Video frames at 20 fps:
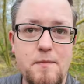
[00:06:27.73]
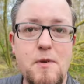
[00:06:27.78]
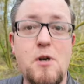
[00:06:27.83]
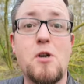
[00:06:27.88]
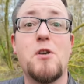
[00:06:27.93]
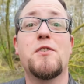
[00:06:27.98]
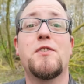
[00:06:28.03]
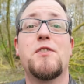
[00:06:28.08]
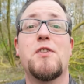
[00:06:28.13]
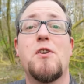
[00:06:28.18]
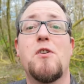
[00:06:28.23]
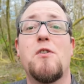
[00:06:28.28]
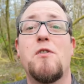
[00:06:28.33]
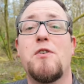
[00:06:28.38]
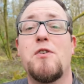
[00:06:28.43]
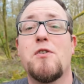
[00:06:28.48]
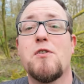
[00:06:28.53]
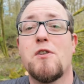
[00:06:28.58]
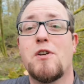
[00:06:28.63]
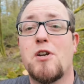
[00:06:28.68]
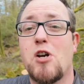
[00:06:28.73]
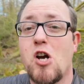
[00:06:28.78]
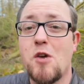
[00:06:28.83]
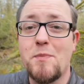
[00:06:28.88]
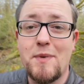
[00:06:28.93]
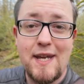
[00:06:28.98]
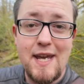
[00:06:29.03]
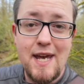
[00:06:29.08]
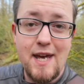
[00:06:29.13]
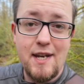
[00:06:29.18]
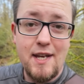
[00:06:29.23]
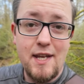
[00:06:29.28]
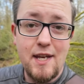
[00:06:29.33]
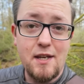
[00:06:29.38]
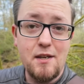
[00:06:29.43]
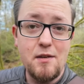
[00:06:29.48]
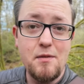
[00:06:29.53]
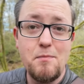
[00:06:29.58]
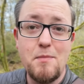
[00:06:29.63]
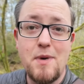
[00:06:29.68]
Also, your car
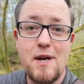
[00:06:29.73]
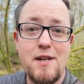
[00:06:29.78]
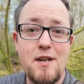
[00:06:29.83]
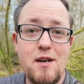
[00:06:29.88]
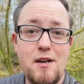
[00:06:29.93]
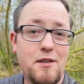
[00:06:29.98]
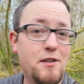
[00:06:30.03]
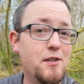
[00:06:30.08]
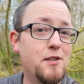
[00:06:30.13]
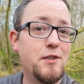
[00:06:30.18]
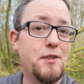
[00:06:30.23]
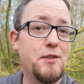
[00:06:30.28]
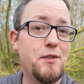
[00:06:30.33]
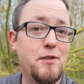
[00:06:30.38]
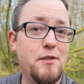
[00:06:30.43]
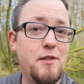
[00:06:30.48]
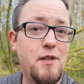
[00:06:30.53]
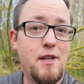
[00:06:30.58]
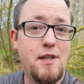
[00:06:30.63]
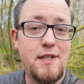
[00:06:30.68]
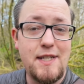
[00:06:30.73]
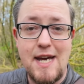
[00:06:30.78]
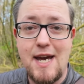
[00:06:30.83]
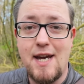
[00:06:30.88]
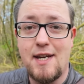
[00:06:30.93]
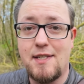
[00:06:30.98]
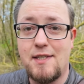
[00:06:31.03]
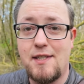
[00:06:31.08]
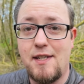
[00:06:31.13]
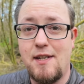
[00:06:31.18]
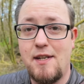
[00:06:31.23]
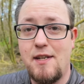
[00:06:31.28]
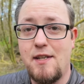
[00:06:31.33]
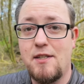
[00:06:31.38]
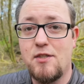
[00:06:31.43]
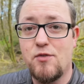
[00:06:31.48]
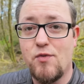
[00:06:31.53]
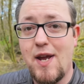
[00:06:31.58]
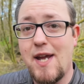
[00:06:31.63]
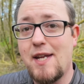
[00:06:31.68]
mechanic might not include tax in
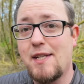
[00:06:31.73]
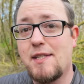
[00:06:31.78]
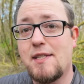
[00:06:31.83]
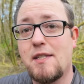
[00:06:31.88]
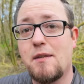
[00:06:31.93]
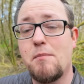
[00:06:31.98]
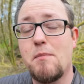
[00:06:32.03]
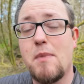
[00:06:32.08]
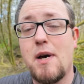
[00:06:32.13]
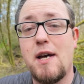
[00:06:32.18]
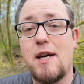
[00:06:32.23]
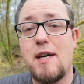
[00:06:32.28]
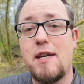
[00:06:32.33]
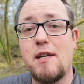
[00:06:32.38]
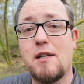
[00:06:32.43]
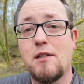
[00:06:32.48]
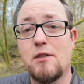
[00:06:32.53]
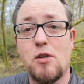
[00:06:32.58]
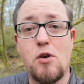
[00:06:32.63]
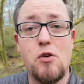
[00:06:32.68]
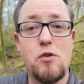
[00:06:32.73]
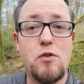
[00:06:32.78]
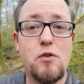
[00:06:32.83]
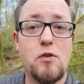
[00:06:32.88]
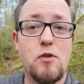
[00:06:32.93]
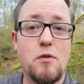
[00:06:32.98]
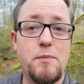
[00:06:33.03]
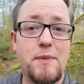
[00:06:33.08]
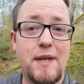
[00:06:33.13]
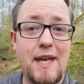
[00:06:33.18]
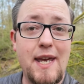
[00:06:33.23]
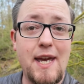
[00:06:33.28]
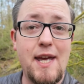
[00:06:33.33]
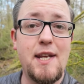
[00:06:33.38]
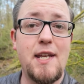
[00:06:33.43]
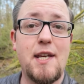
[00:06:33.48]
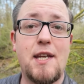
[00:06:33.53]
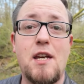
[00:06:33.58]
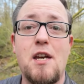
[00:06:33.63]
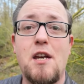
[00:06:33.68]
his rates. My local
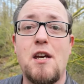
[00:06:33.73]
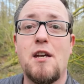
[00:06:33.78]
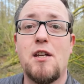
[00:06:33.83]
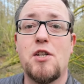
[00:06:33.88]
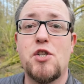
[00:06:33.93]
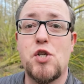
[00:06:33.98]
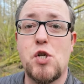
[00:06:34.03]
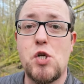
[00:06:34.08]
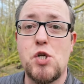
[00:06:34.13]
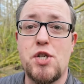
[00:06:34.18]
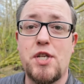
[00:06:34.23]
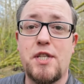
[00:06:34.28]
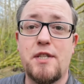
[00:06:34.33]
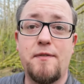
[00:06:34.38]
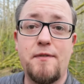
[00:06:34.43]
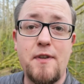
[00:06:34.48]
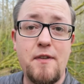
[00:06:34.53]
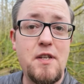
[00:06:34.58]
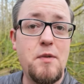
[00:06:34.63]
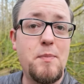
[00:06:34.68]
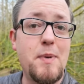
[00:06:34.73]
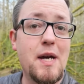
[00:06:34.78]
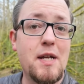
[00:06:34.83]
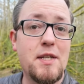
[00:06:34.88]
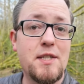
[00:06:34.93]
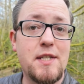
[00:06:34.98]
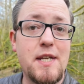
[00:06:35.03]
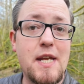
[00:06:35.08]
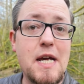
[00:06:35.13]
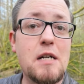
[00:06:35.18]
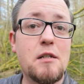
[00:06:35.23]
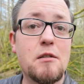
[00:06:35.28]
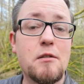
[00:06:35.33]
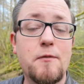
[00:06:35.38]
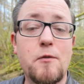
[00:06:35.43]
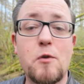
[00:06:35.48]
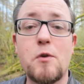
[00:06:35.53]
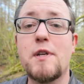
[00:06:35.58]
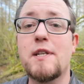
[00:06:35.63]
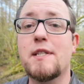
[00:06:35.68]
mechanic charges 50 pounds an hour
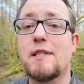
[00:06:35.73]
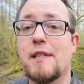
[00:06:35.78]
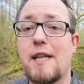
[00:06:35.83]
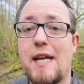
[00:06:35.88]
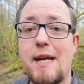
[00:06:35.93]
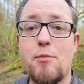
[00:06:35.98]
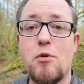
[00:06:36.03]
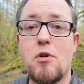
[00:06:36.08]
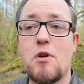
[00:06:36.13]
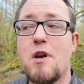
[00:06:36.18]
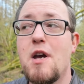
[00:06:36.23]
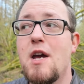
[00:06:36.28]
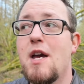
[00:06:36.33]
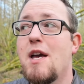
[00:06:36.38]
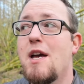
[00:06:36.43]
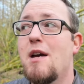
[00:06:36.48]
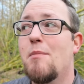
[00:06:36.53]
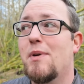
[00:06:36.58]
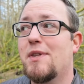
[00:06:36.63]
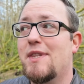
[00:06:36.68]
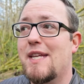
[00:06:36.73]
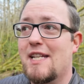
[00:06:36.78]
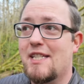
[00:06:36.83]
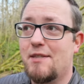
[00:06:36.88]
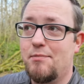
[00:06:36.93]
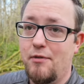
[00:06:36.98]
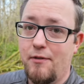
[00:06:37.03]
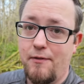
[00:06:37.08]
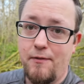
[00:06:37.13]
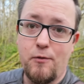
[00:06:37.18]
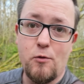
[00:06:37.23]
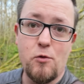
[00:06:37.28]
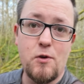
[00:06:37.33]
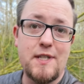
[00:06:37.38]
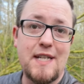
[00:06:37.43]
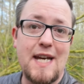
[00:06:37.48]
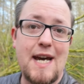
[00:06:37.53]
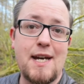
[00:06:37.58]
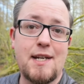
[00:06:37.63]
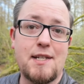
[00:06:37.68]
for his labor, but that's
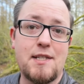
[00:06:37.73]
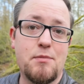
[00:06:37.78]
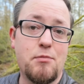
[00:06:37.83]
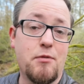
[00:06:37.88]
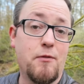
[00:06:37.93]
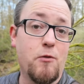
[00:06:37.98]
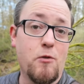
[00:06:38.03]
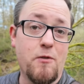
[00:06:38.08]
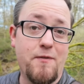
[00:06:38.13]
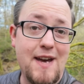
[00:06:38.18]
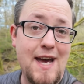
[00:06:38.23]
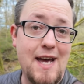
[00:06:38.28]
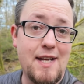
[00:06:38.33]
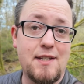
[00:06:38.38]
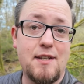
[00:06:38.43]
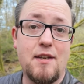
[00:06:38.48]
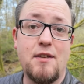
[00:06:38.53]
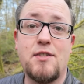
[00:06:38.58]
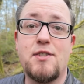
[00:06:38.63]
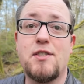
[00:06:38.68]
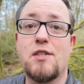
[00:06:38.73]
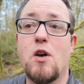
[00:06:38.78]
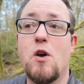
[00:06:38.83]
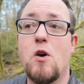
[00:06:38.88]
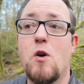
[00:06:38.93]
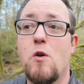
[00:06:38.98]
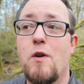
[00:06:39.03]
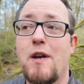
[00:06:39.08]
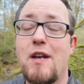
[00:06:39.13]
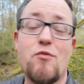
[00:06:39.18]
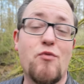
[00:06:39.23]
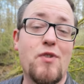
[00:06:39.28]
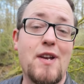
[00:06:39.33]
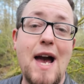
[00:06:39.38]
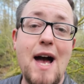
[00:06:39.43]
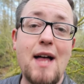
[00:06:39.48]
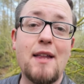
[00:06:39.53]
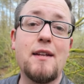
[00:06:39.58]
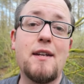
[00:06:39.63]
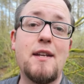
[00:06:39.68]
before tax, before VAT. So in
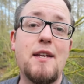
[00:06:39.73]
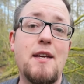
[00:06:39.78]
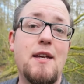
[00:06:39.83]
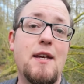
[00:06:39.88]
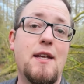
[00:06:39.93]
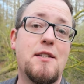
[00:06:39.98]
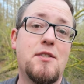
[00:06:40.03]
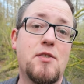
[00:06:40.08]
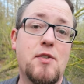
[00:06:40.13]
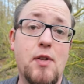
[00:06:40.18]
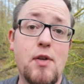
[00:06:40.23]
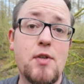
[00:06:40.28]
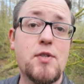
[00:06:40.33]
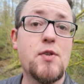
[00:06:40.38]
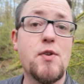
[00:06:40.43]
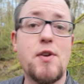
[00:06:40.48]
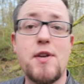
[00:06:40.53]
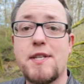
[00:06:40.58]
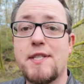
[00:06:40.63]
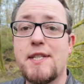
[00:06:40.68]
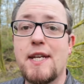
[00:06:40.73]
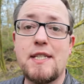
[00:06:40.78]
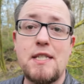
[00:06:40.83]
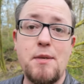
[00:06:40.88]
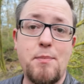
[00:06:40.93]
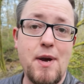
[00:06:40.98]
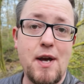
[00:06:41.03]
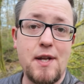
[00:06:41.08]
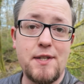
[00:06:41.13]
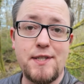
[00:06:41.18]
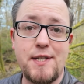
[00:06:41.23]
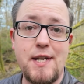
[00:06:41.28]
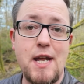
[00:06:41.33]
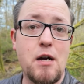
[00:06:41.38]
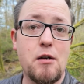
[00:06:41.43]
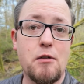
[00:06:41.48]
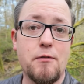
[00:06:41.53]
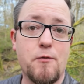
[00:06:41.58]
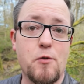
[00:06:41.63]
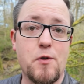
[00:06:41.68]
reality, it's closer to 60 pounds an
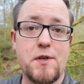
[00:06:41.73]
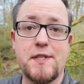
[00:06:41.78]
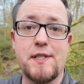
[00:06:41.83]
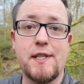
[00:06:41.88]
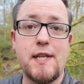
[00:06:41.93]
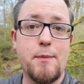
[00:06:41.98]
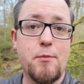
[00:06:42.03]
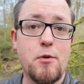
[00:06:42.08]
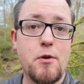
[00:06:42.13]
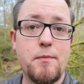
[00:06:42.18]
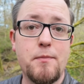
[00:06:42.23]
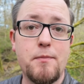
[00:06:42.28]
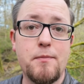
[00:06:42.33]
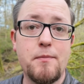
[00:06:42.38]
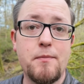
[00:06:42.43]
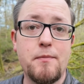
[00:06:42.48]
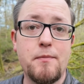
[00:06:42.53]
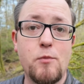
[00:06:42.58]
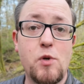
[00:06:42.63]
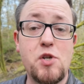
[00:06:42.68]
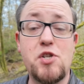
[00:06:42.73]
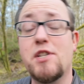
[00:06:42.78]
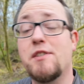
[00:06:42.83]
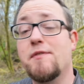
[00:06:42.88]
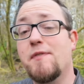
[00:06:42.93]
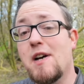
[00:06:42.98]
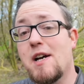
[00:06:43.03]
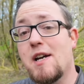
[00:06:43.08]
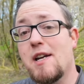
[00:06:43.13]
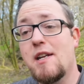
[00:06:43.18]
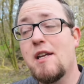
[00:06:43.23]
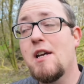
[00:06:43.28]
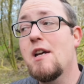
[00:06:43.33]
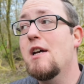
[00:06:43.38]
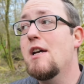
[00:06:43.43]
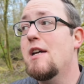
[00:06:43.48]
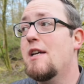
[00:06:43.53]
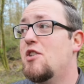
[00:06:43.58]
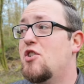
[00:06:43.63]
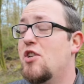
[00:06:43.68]
hour for his labor, which is fine,
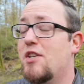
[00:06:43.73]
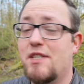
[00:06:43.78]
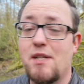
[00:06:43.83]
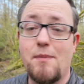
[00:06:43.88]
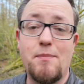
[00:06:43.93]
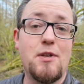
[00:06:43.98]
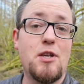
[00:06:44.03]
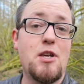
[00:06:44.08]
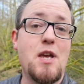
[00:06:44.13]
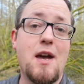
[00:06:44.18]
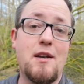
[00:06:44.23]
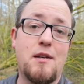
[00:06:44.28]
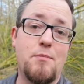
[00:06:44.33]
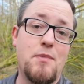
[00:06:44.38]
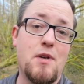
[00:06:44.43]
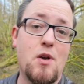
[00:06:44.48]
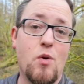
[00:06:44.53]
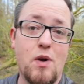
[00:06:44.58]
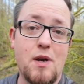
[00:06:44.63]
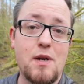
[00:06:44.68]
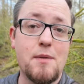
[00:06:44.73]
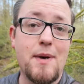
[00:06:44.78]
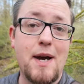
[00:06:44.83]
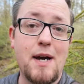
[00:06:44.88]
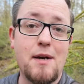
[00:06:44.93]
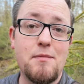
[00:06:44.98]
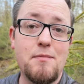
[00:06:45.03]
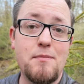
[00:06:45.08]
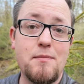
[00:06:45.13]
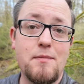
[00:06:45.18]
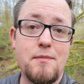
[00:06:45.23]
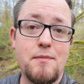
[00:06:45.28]
just something you have to be aware about.